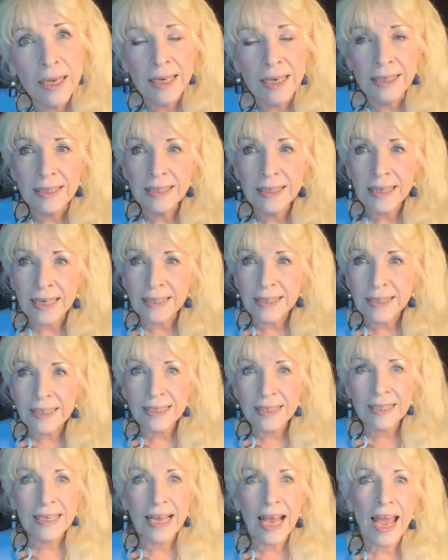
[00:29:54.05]
It
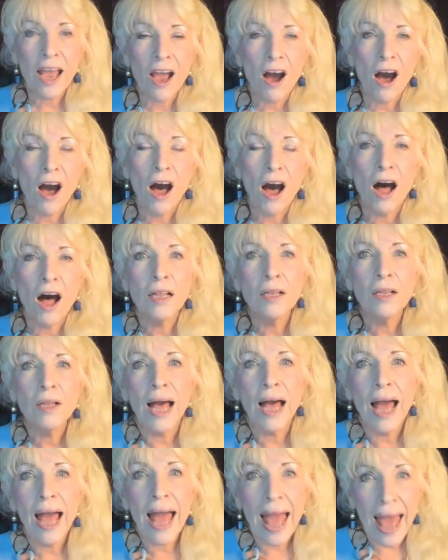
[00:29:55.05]
doesn't say all
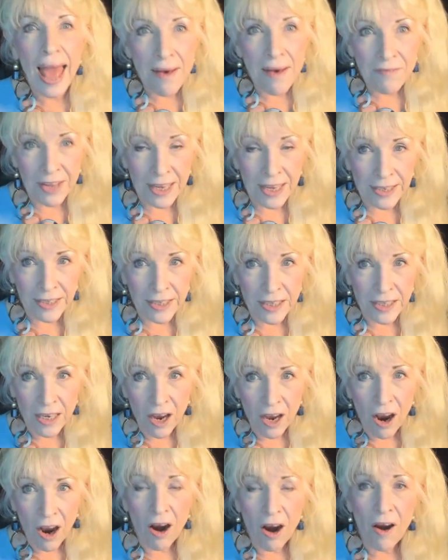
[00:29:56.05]
have it
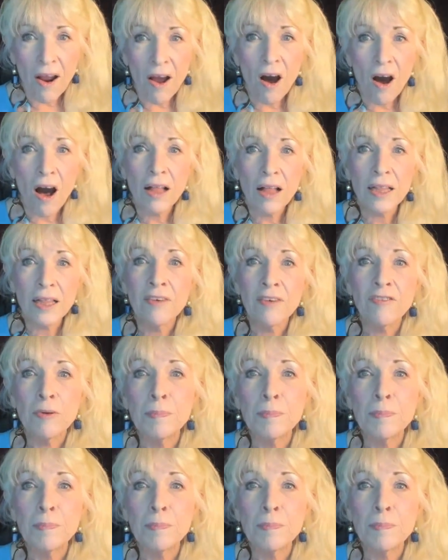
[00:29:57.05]
or all have